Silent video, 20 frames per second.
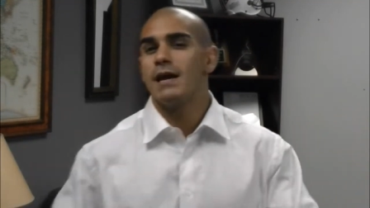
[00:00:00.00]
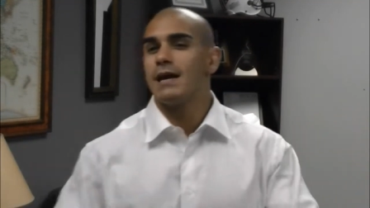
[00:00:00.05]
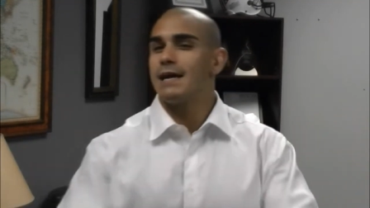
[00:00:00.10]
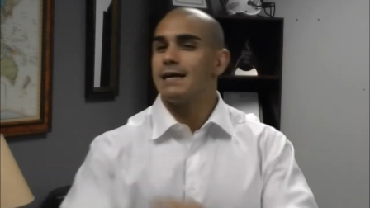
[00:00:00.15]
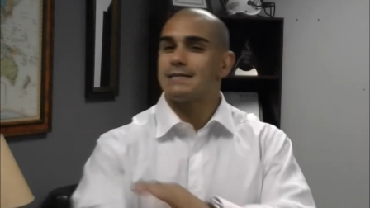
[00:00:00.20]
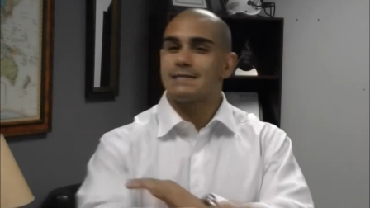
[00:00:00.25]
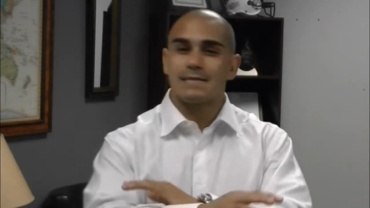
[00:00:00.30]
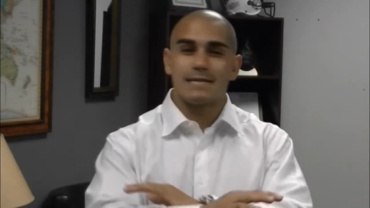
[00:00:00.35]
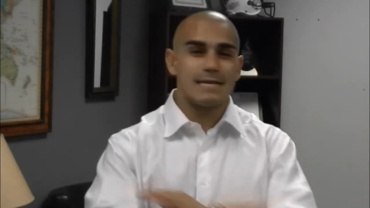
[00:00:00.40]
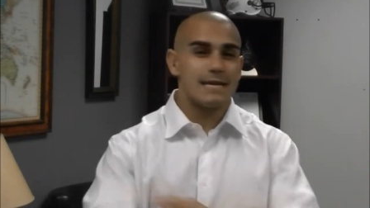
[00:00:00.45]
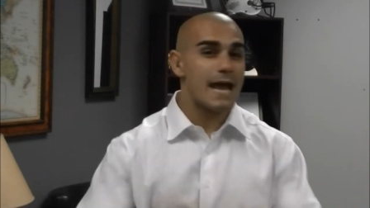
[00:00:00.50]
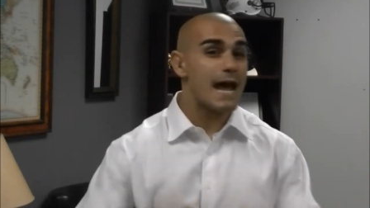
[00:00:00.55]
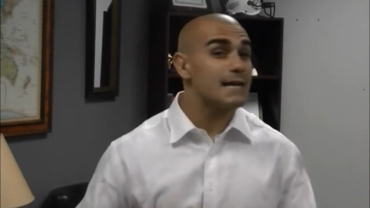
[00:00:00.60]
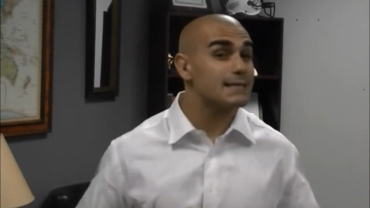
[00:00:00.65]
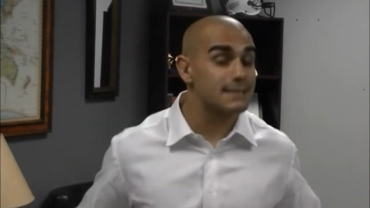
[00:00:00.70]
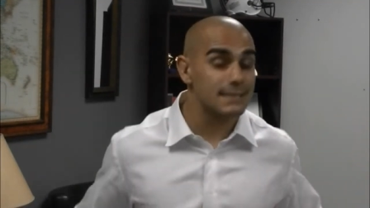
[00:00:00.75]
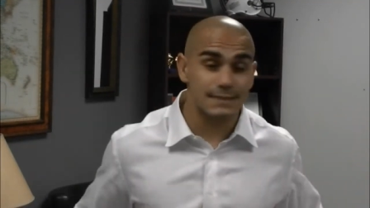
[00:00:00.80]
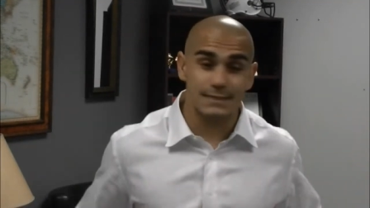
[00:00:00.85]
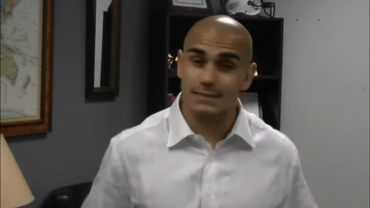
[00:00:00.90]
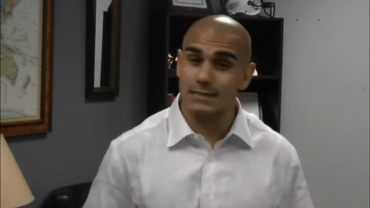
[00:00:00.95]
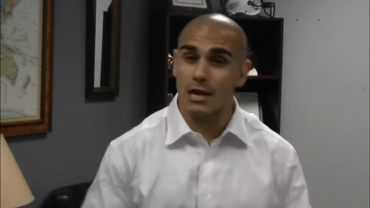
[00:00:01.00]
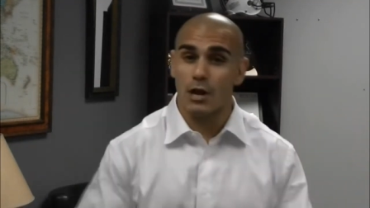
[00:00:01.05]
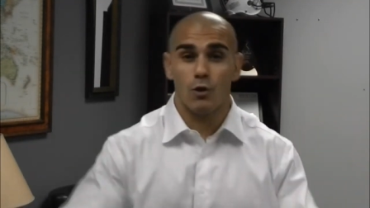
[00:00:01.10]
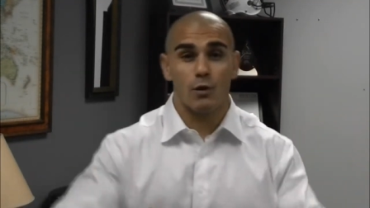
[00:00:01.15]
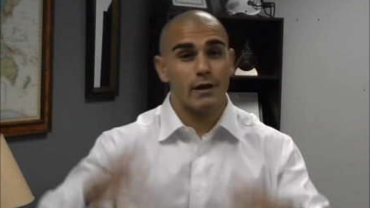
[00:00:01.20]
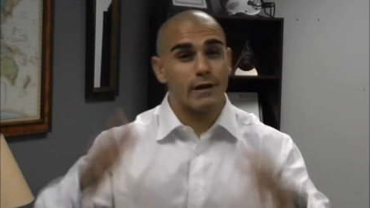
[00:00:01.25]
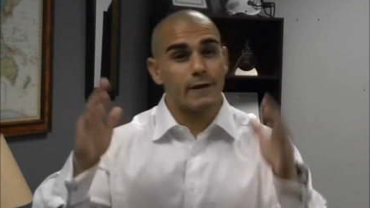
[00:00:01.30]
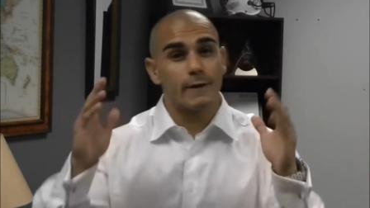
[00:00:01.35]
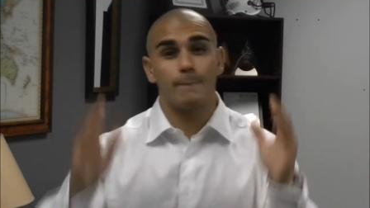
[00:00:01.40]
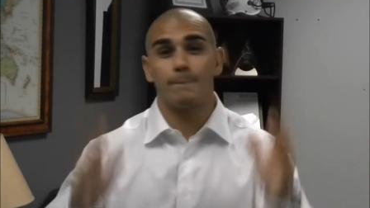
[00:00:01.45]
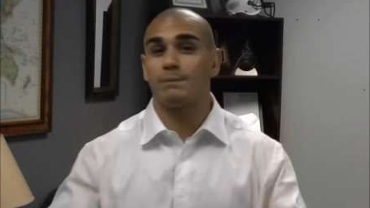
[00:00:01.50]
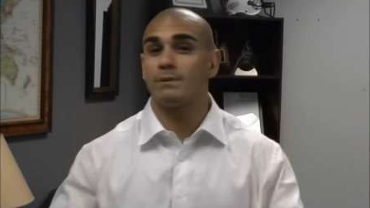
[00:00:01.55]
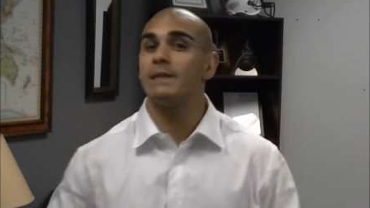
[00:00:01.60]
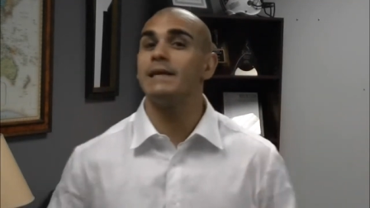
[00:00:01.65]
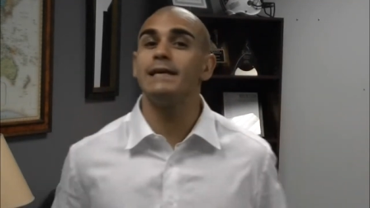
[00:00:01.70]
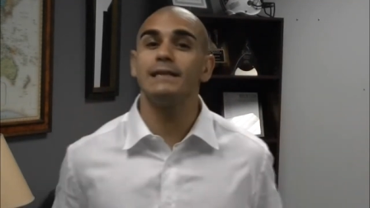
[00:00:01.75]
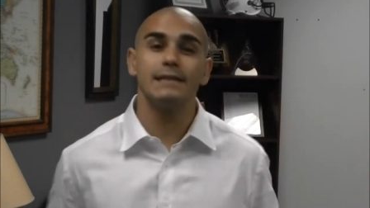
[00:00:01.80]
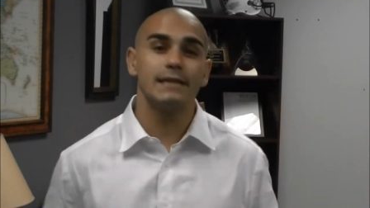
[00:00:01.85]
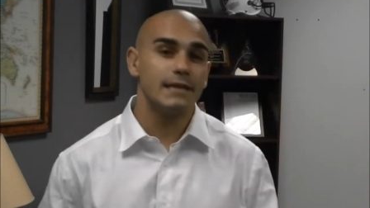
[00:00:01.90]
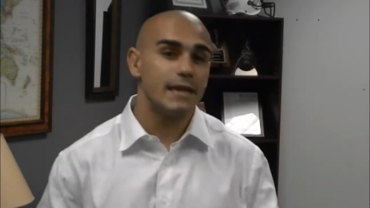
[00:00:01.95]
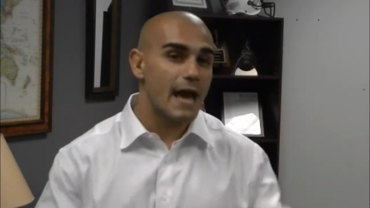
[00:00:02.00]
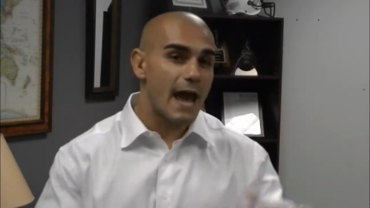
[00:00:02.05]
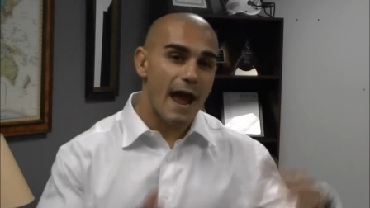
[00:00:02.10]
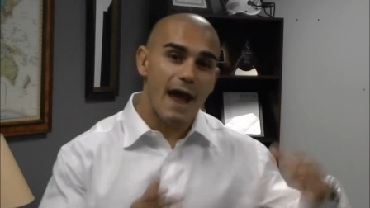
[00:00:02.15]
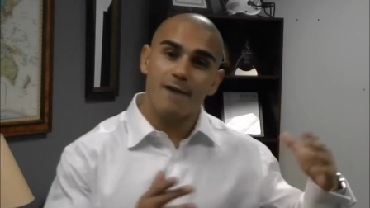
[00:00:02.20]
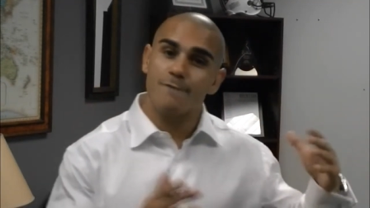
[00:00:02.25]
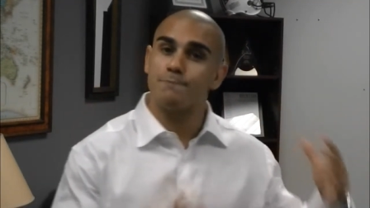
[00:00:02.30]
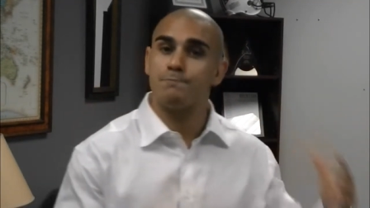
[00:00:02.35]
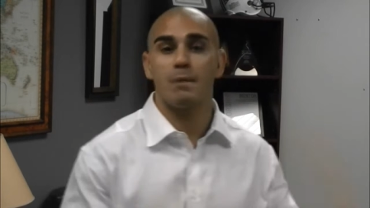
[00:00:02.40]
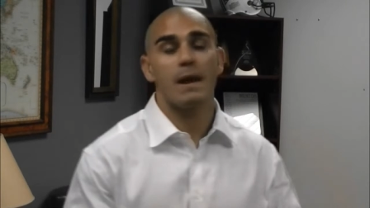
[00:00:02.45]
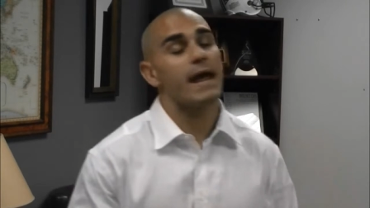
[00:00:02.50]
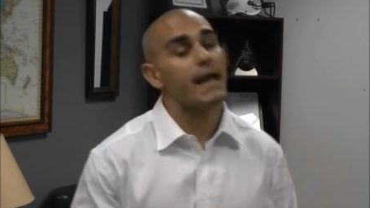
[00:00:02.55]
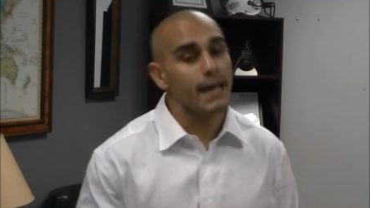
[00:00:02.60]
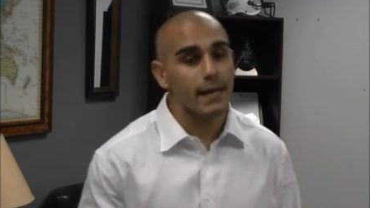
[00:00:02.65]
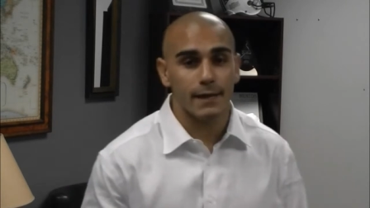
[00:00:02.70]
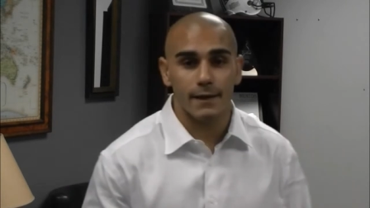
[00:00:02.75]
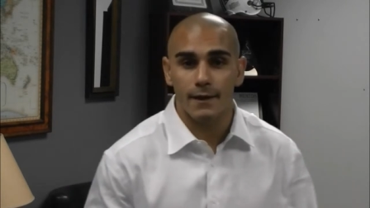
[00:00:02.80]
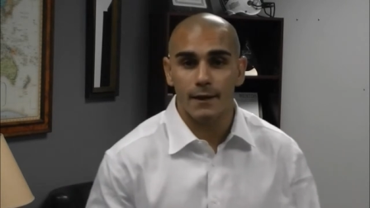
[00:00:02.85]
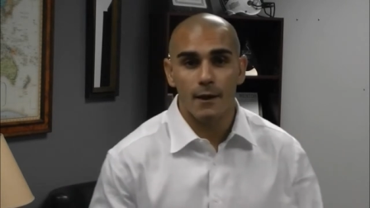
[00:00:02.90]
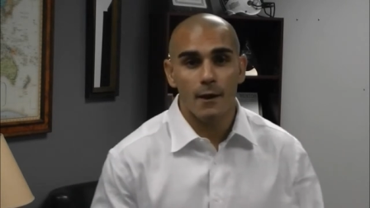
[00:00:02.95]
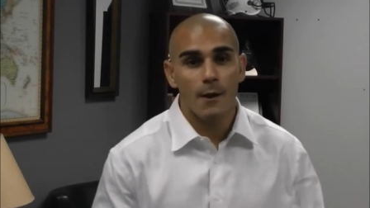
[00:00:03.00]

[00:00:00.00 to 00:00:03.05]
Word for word: it's necessary completely to have pain.